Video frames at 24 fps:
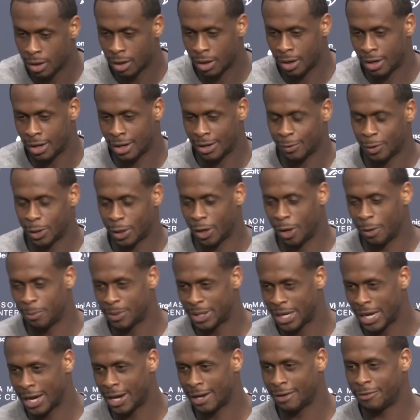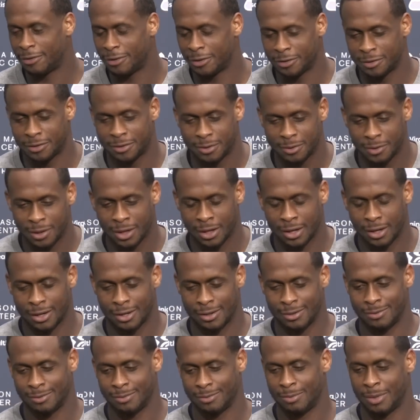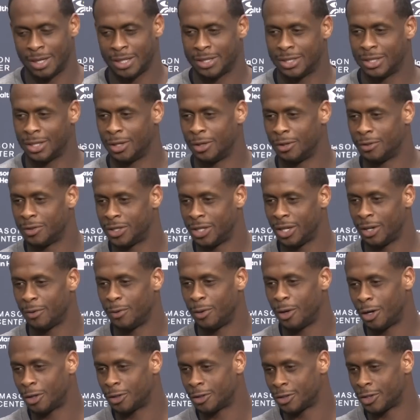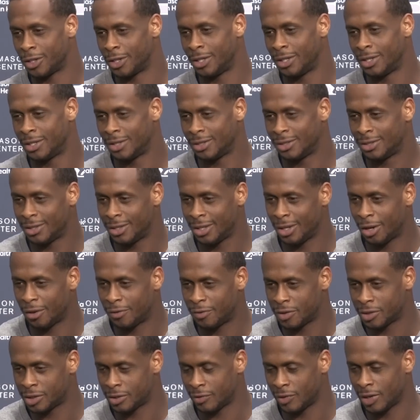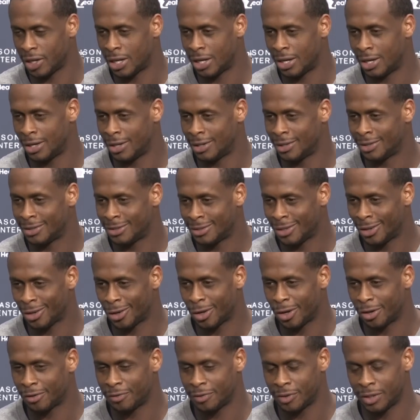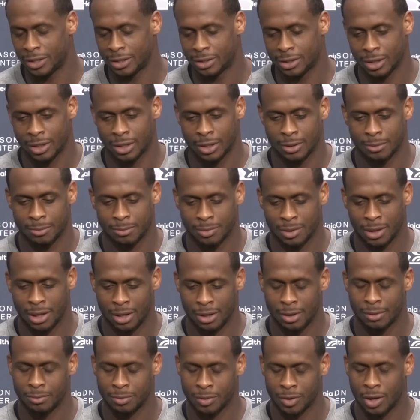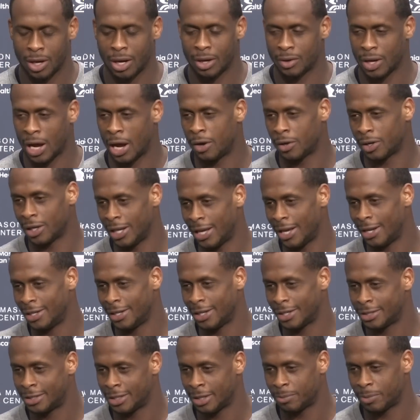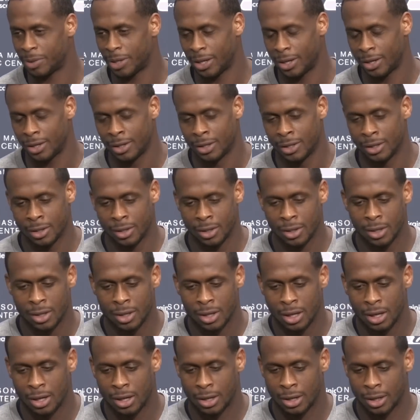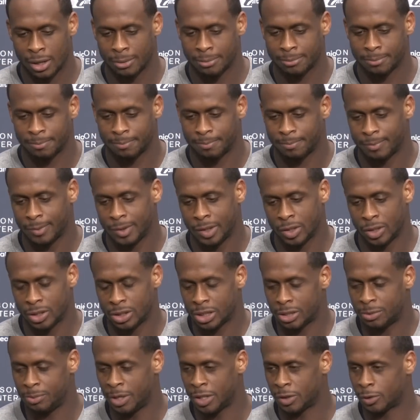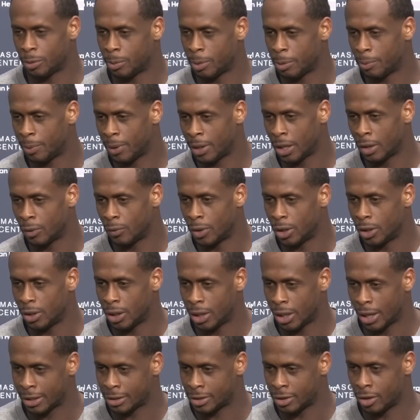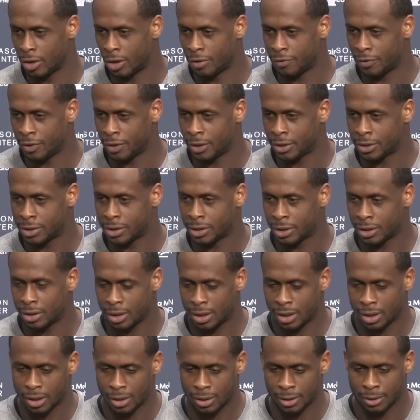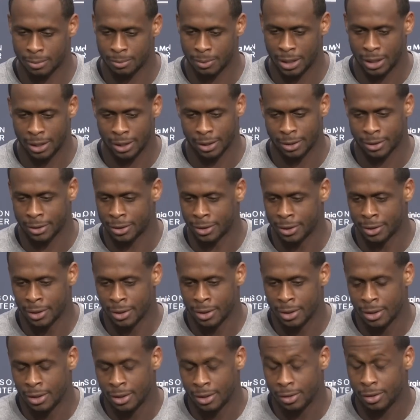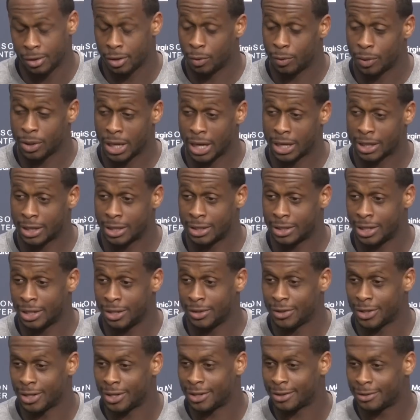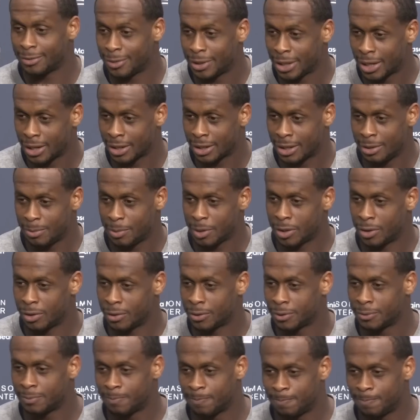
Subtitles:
Well, on behalf of myself, Shane Waldron, the offensive line, our offense, I'll gladly accept that. It just means we've been playing well as an offense, and you know, we got to continue that. We got to keep it going.